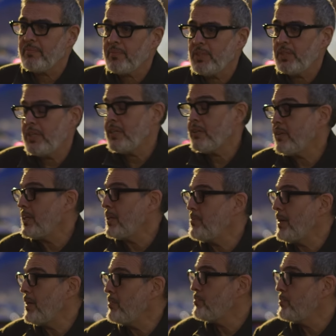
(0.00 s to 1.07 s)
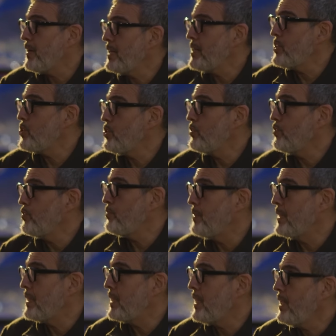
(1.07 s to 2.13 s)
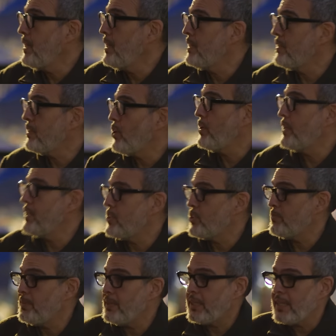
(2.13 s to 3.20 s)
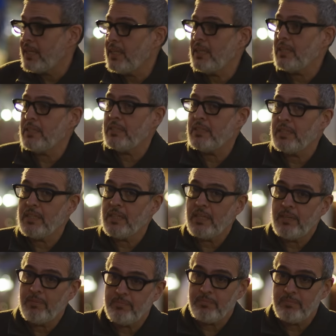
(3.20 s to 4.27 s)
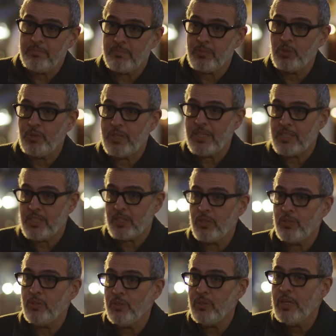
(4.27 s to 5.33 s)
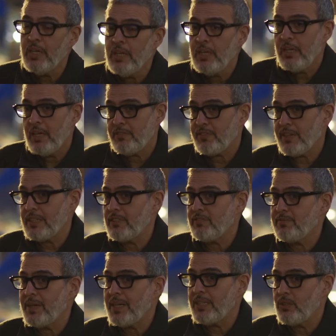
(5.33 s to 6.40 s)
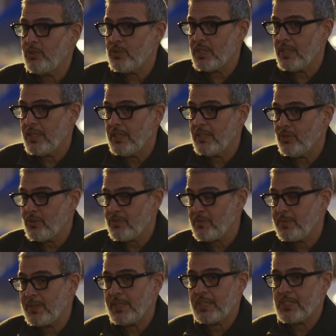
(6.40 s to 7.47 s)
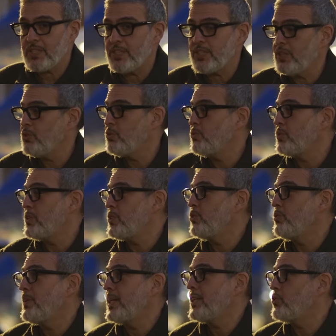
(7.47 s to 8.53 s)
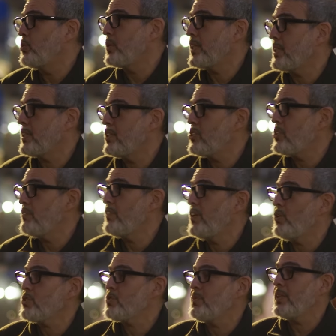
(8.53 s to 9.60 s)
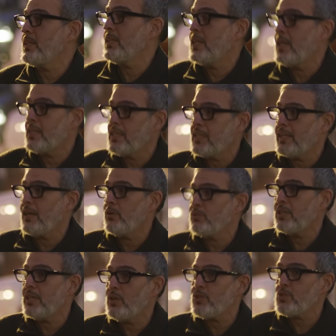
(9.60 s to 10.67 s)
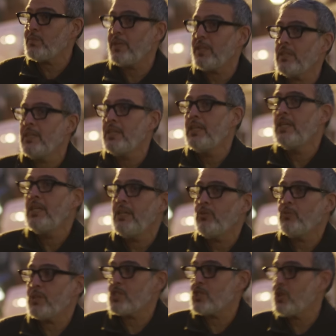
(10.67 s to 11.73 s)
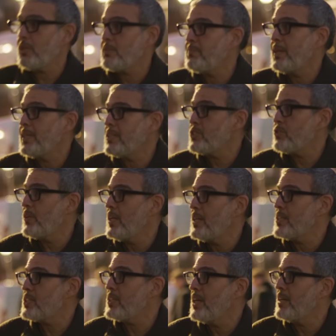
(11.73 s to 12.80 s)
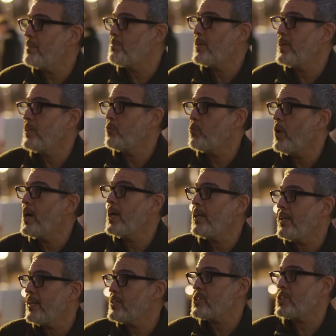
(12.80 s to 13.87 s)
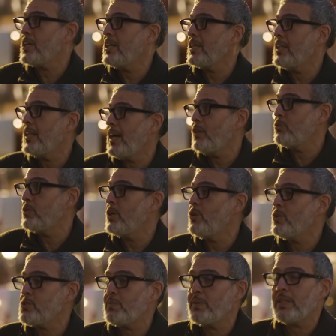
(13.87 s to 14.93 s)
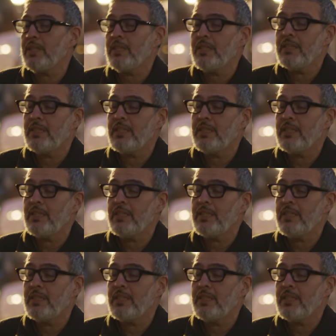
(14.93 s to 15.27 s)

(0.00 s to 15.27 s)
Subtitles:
you're hearing about friends who've been killed, colleagues who've been killed. 2 days ago, a friend of mine who's an orthopedic surgeon with whom I'd worked in Shifa Hospital and at Al-Awda Hospital was shot by an Israeli sniper while inside Al-Awda Hospital.